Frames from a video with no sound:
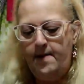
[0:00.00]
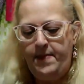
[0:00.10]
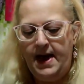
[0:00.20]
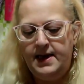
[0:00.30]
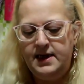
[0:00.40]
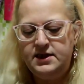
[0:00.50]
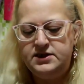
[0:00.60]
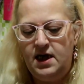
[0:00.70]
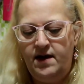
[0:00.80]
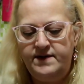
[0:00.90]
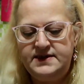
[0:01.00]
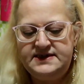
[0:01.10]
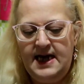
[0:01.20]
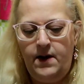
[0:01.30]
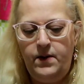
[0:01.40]
A package of
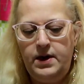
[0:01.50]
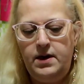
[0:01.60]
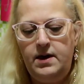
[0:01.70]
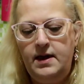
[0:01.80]
Sour